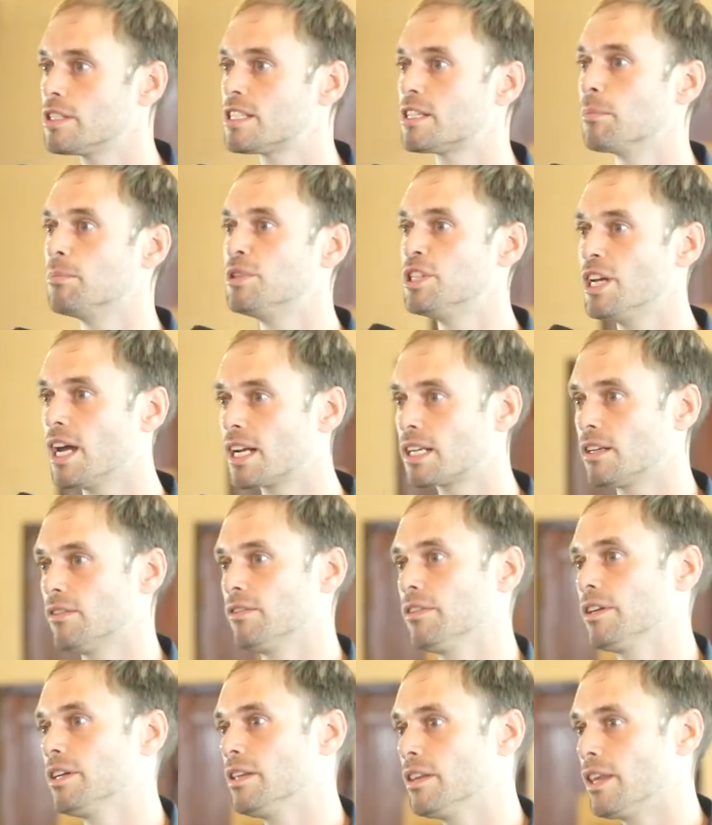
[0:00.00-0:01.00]

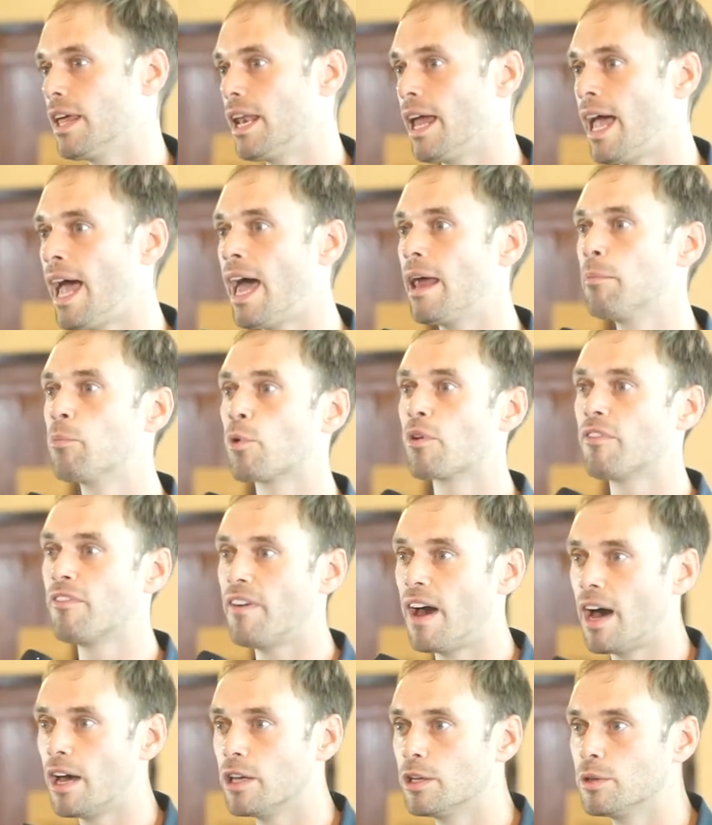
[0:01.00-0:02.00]
subjectively that it had more
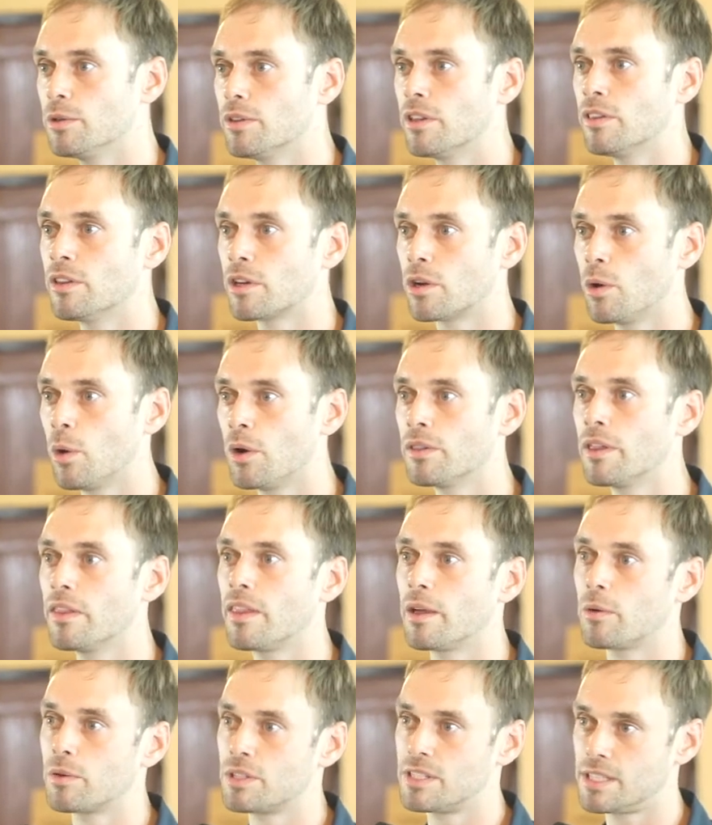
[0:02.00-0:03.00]
value than the coin that
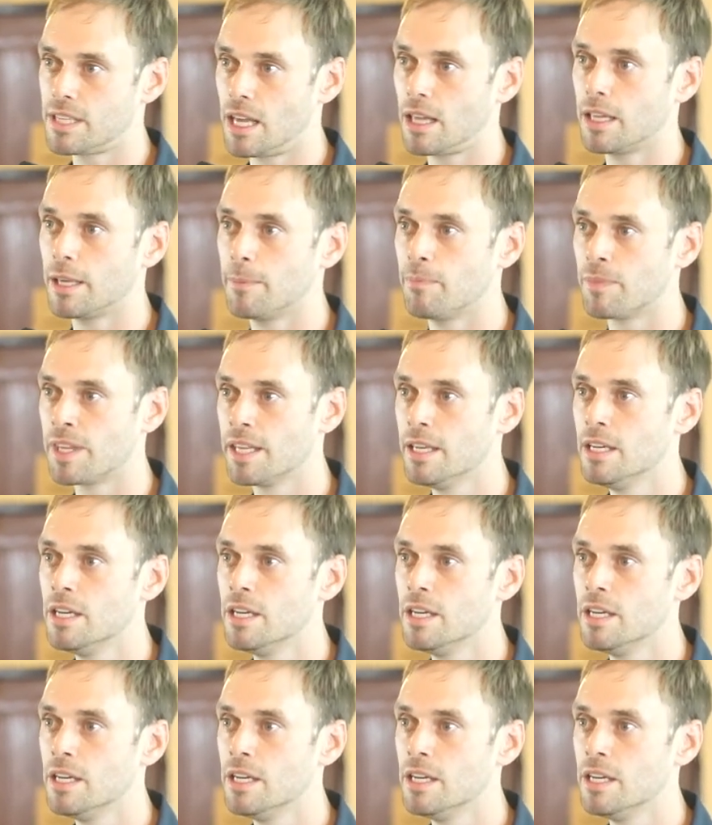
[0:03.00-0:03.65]
they were selling.